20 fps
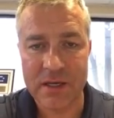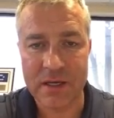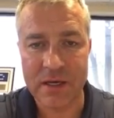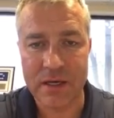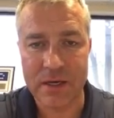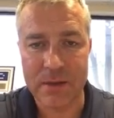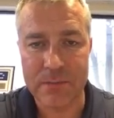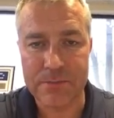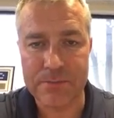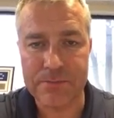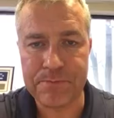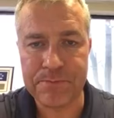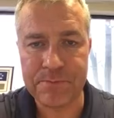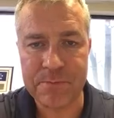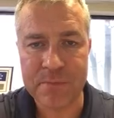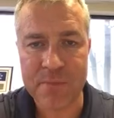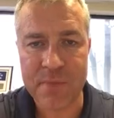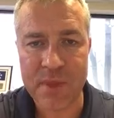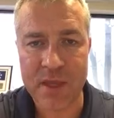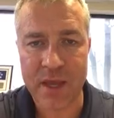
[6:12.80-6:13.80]

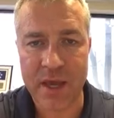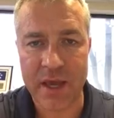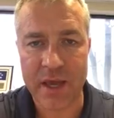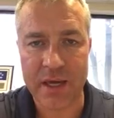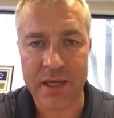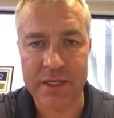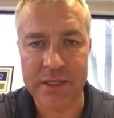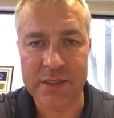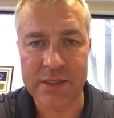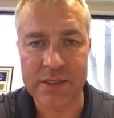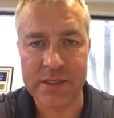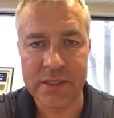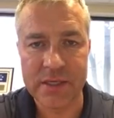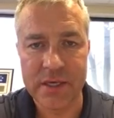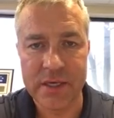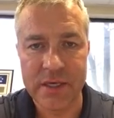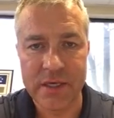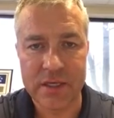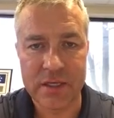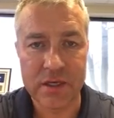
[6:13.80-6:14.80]
and
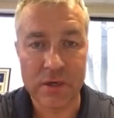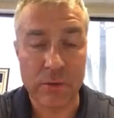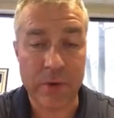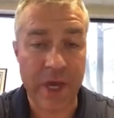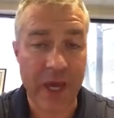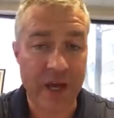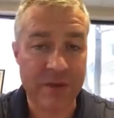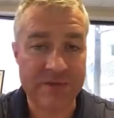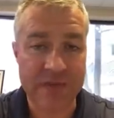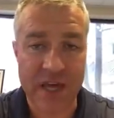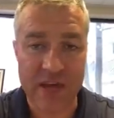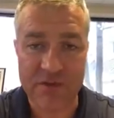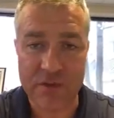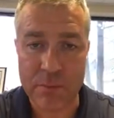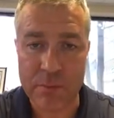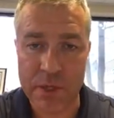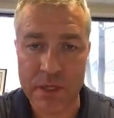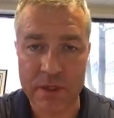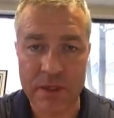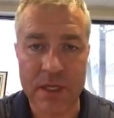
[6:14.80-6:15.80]
you know, we have to have a
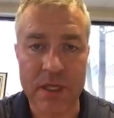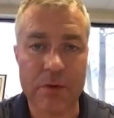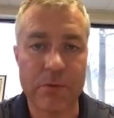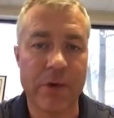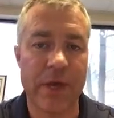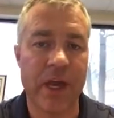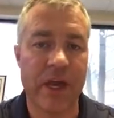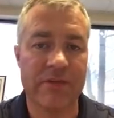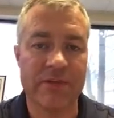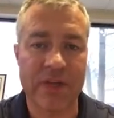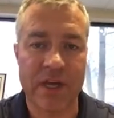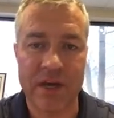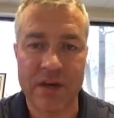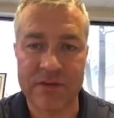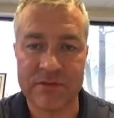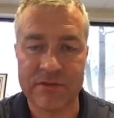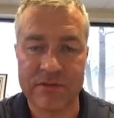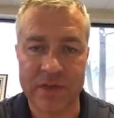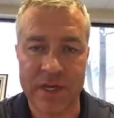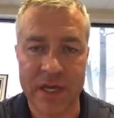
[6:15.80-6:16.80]
building, we have to
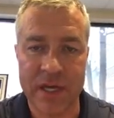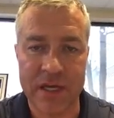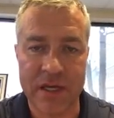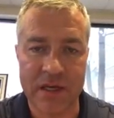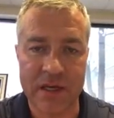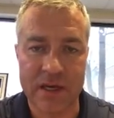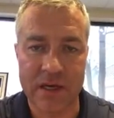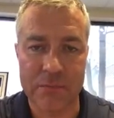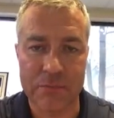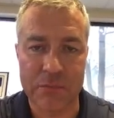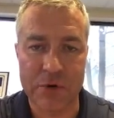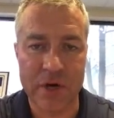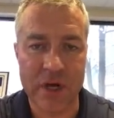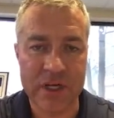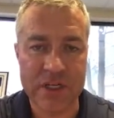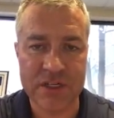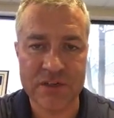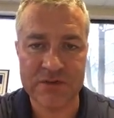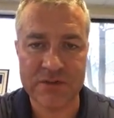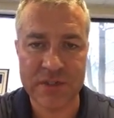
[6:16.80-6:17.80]
have a
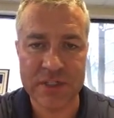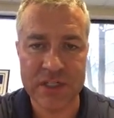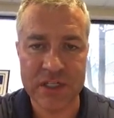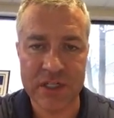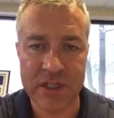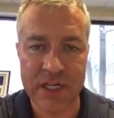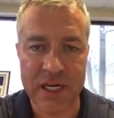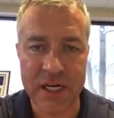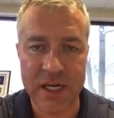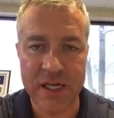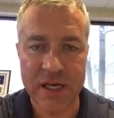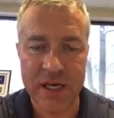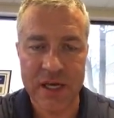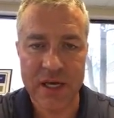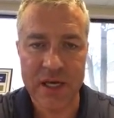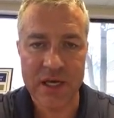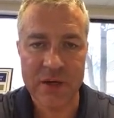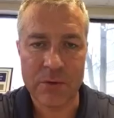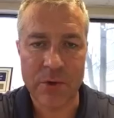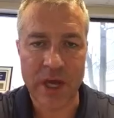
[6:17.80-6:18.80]
production facility,
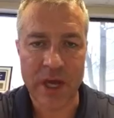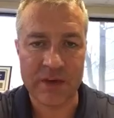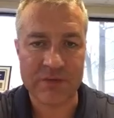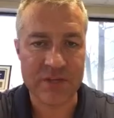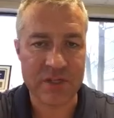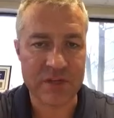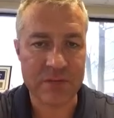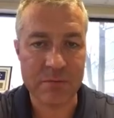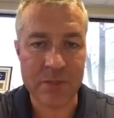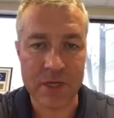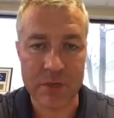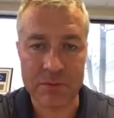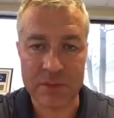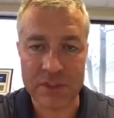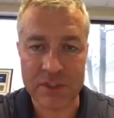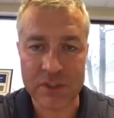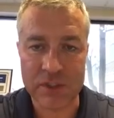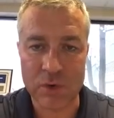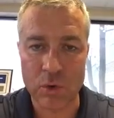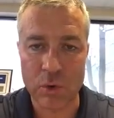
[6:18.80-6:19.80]
we have to be able
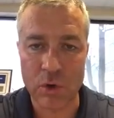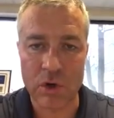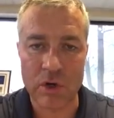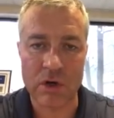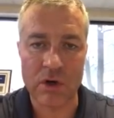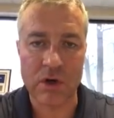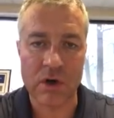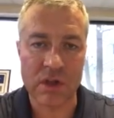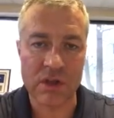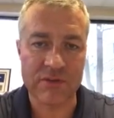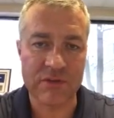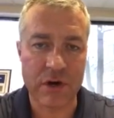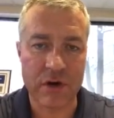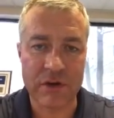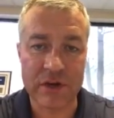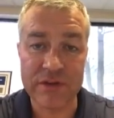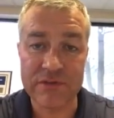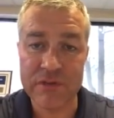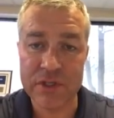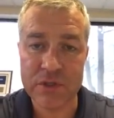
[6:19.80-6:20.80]
to store all of
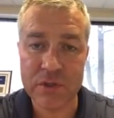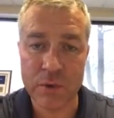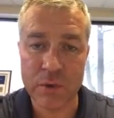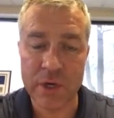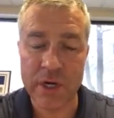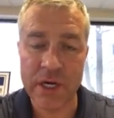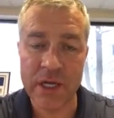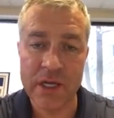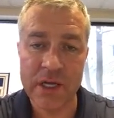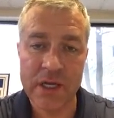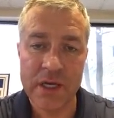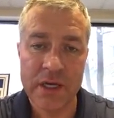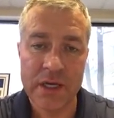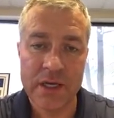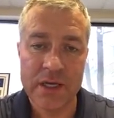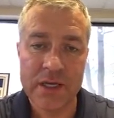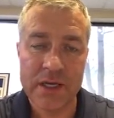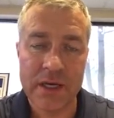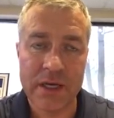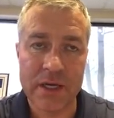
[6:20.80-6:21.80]
our inventory.
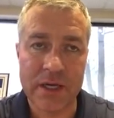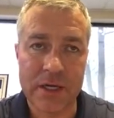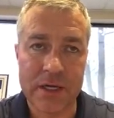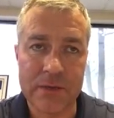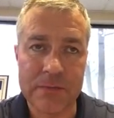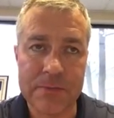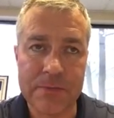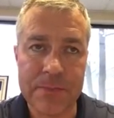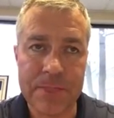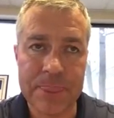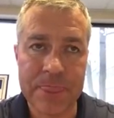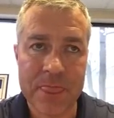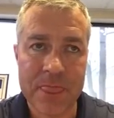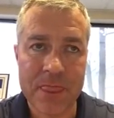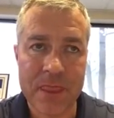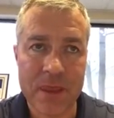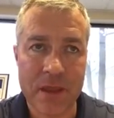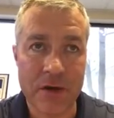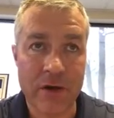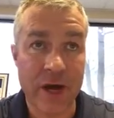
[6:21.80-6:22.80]

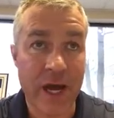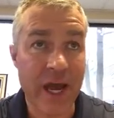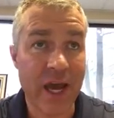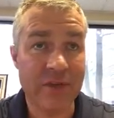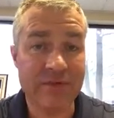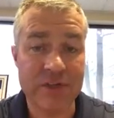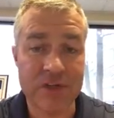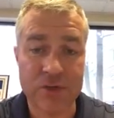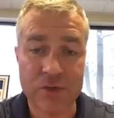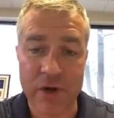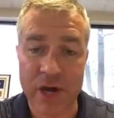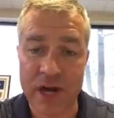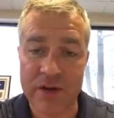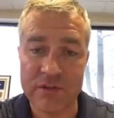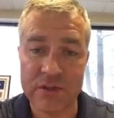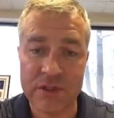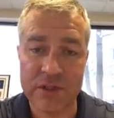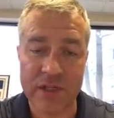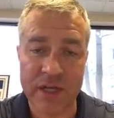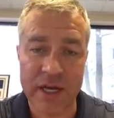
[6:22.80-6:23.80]
You know, I have to
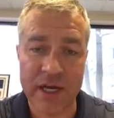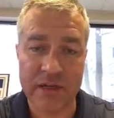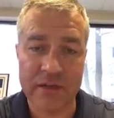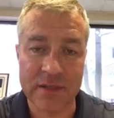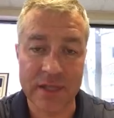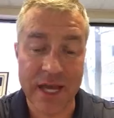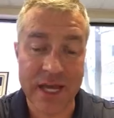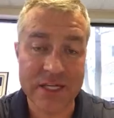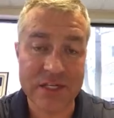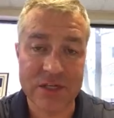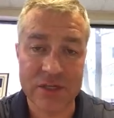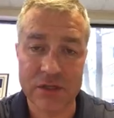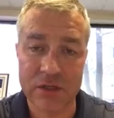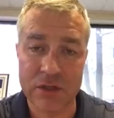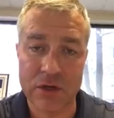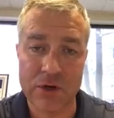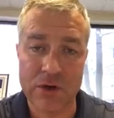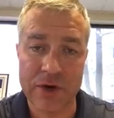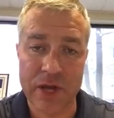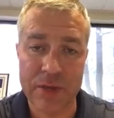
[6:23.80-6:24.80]
travel. Last year
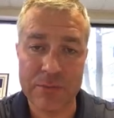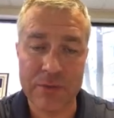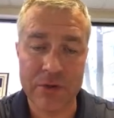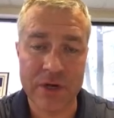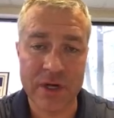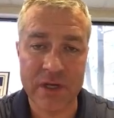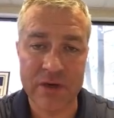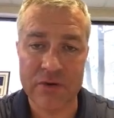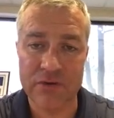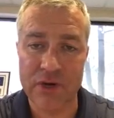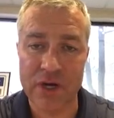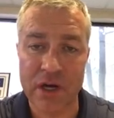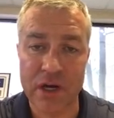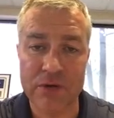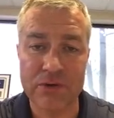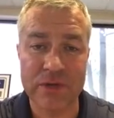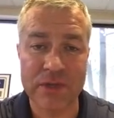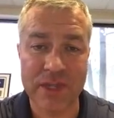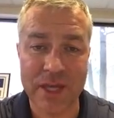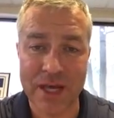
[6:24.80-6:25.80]
alone, I put in over
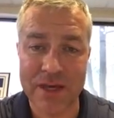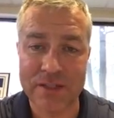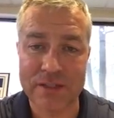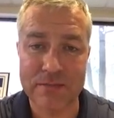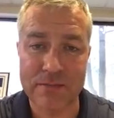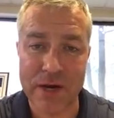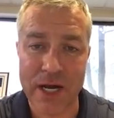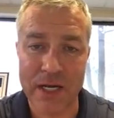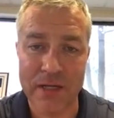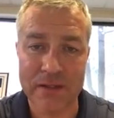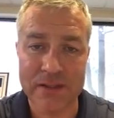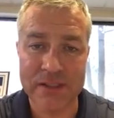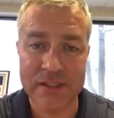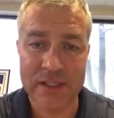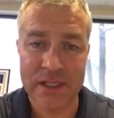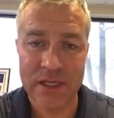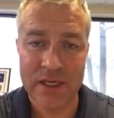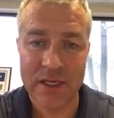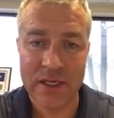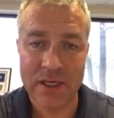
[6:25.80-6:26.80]
100,000 miles
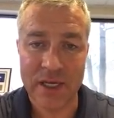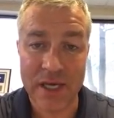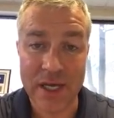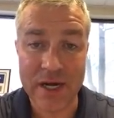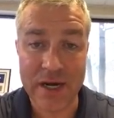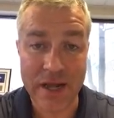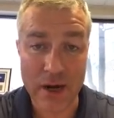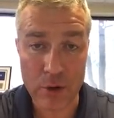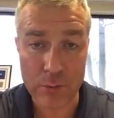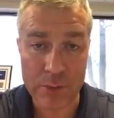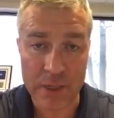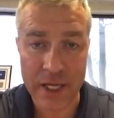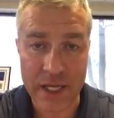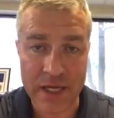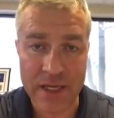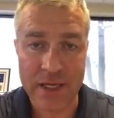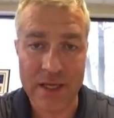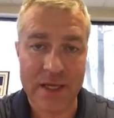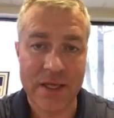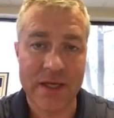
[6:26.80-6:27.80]
in an
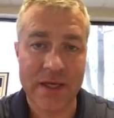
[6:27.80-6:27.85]
airplane.